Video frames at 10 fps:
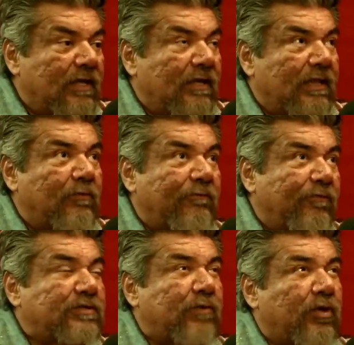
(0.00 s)
They would,
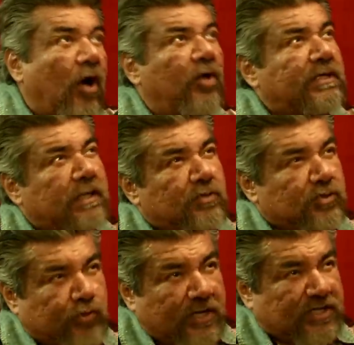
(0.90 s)
first of all they did was
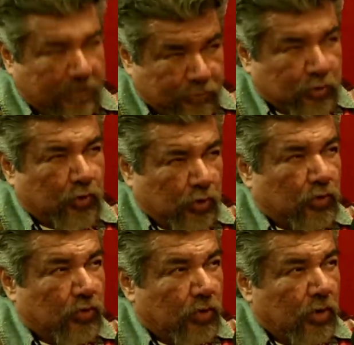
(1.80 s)
try to subdue you,